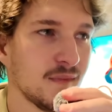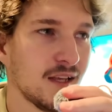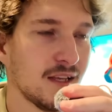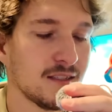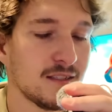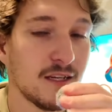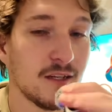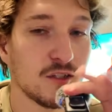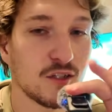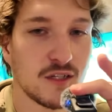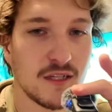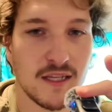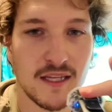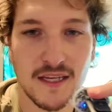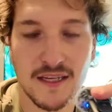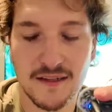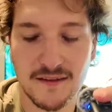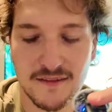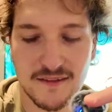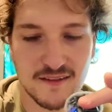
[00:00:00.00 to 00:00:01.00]

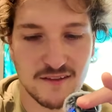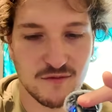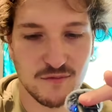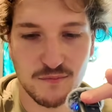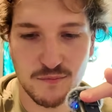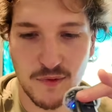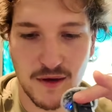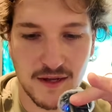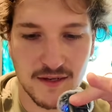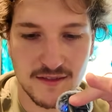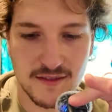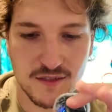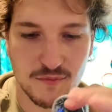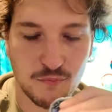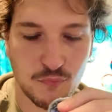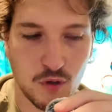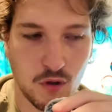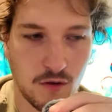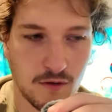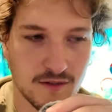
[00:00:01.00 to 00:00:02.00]
essentially, this one's
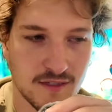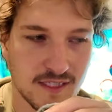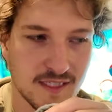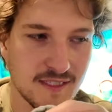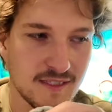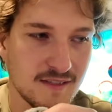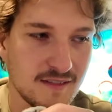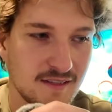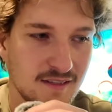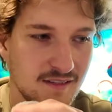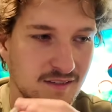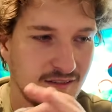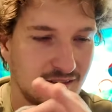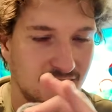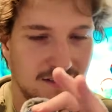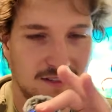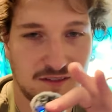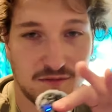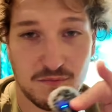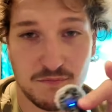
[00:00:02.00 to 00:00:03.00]
plot is
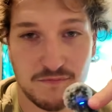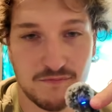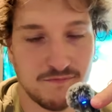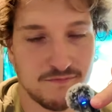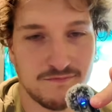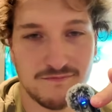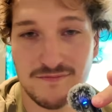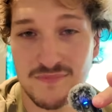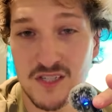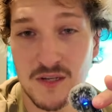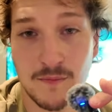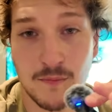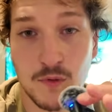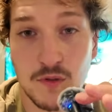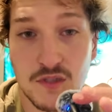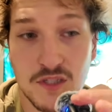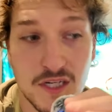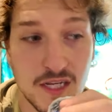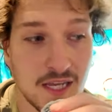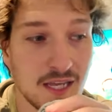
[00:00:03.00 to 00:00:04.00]
as simple
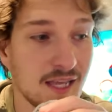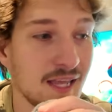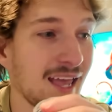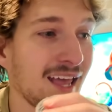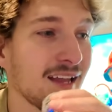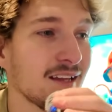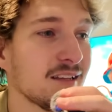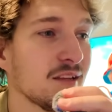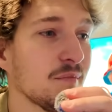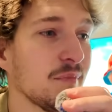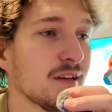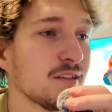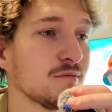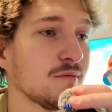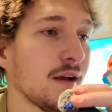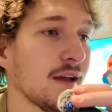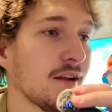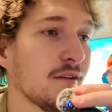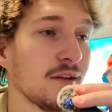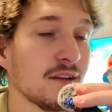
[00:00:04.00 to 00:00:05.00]
as you can get. The best
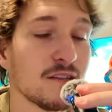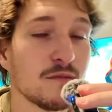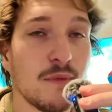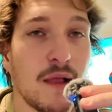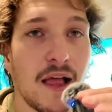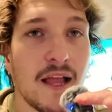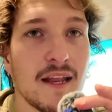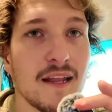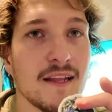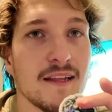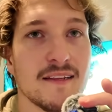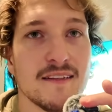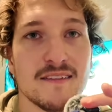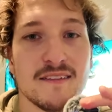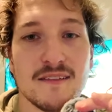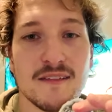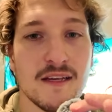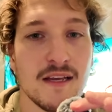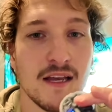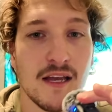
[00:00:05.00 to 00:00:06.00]
way to explain it
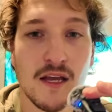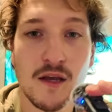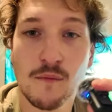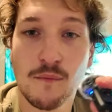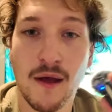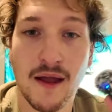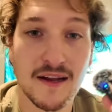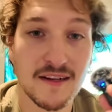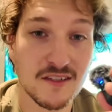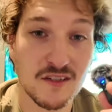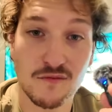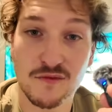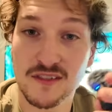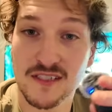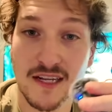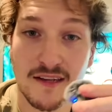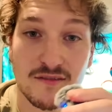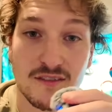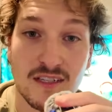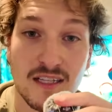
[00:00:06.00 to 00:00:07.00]
is Paddington
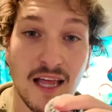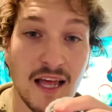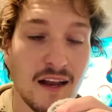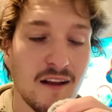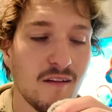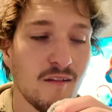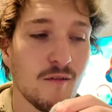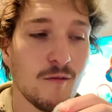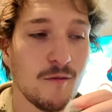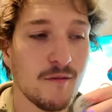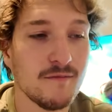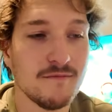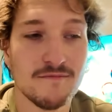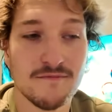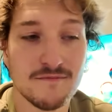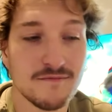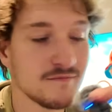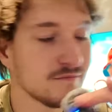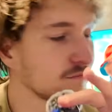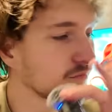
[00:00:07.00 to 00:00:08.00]
receives a letter
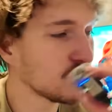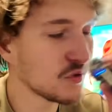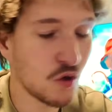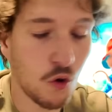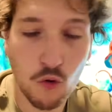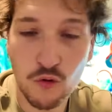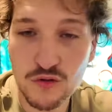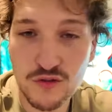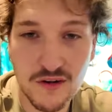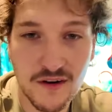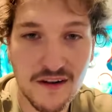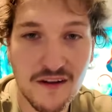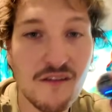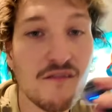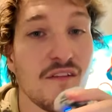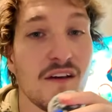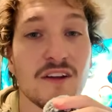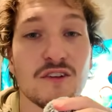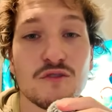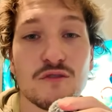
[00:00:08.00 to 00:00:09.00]
and goes on an
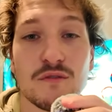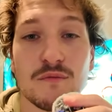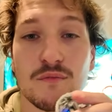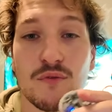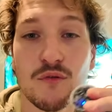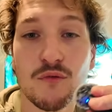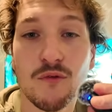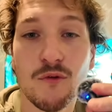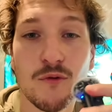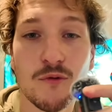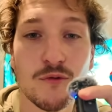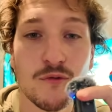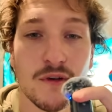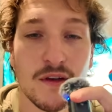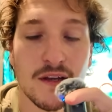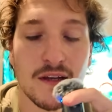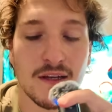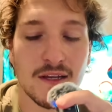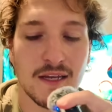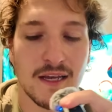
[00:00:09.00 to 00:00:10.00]
adventure in Peru.
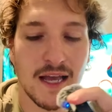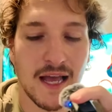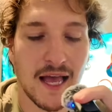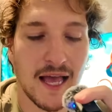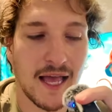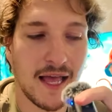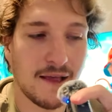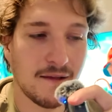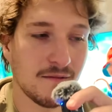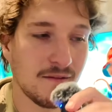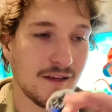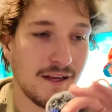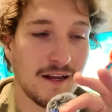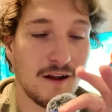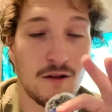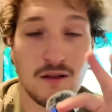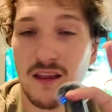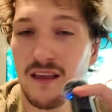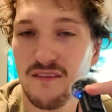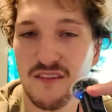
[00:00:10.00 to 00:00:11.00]
And
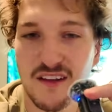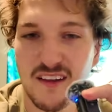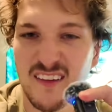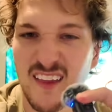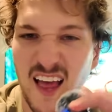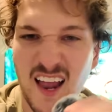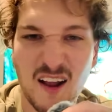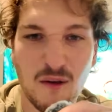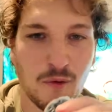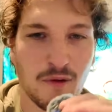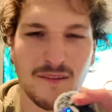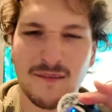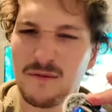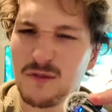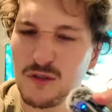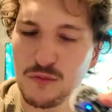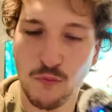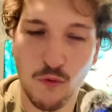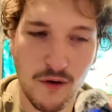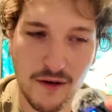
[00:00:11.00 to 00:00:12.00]
I'll leave it at that. I won't
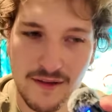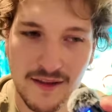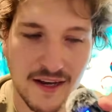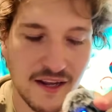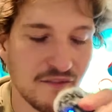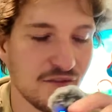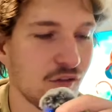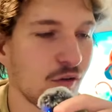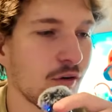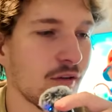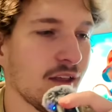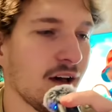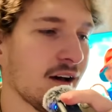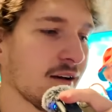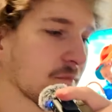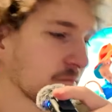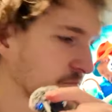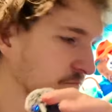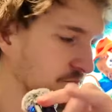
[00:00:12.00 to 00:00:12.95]
spoil any further.